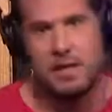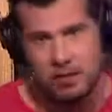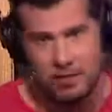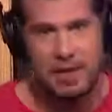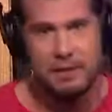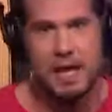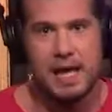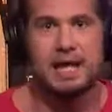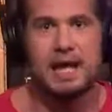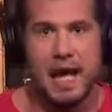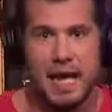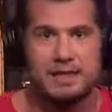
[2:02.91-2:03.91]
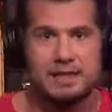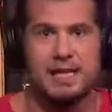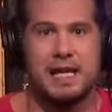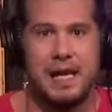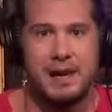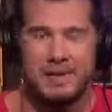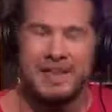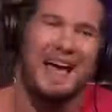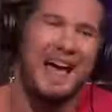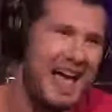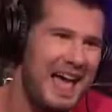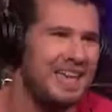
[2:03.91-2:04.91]
a video game and a guy said that, I'd be like,
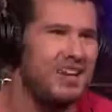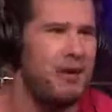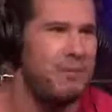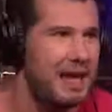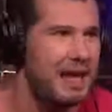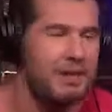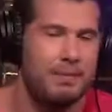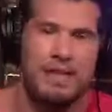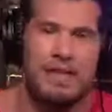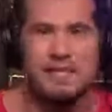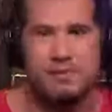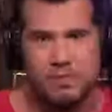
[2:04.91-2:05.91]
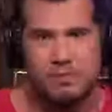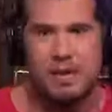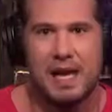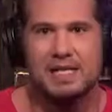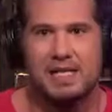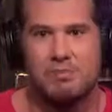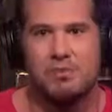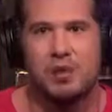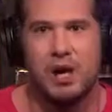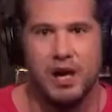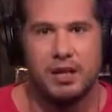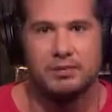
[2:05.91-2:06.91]
you know what, man, come on, that
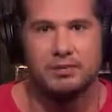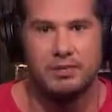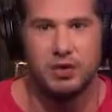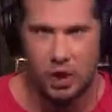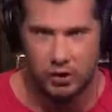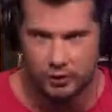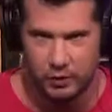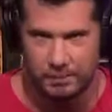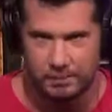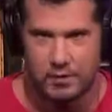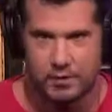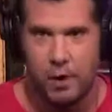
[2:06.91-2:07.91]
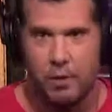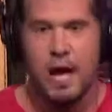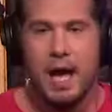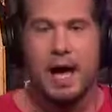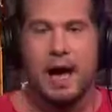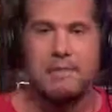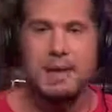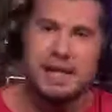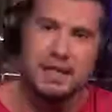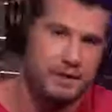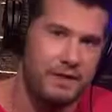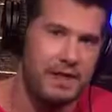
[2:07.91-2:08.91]
seems uncalled for. So,
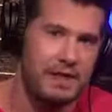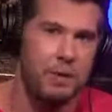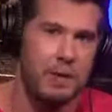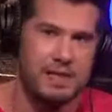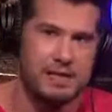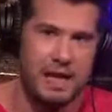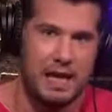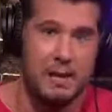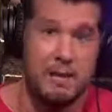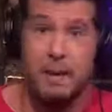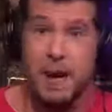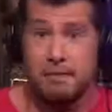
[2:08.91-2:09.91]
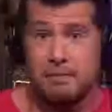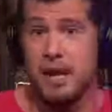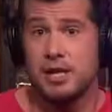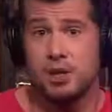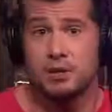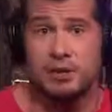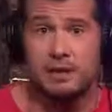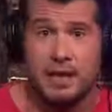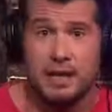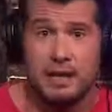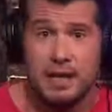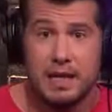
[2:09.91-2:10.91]
not defending what he said, but I certainly
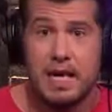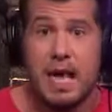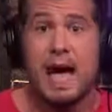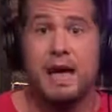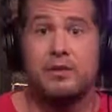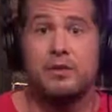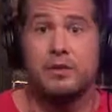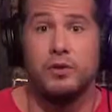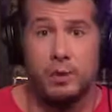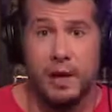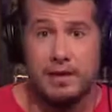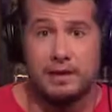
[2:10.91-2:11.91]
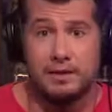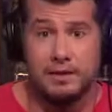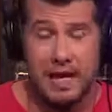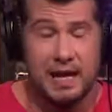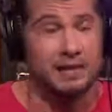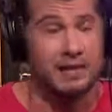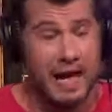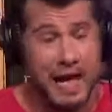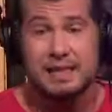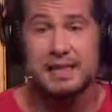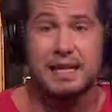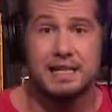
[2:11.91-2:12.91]
think he has the right to say it. The
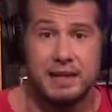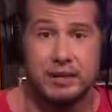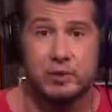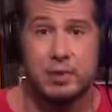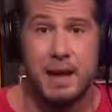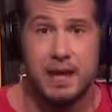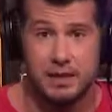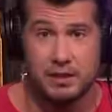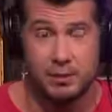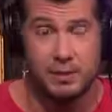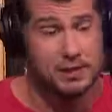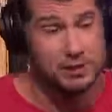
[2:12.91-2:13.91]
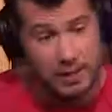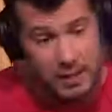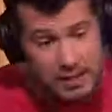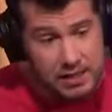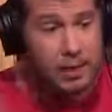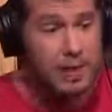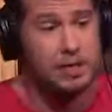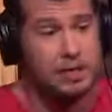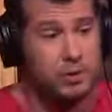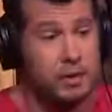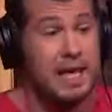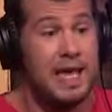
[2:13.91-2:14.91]
context here is what makes it so bad. So he has the right to
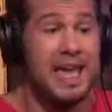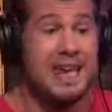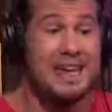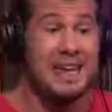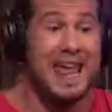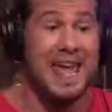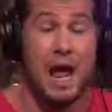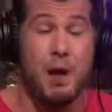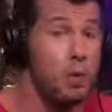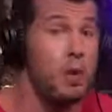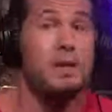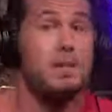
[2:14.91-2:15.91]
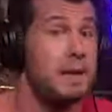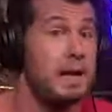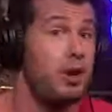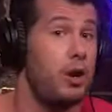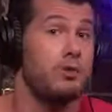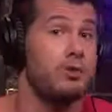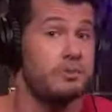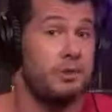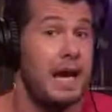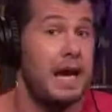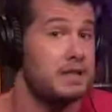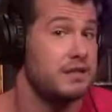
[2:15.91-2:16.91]
do it, and I wouldn't be at all
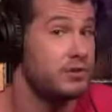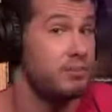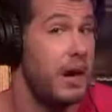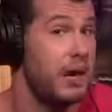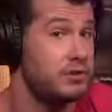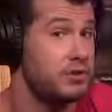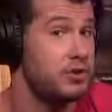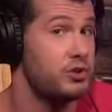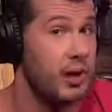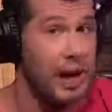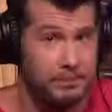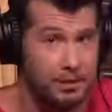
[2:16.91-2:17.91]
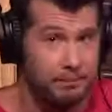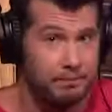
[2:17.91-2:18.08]
surprised if sponsors dropped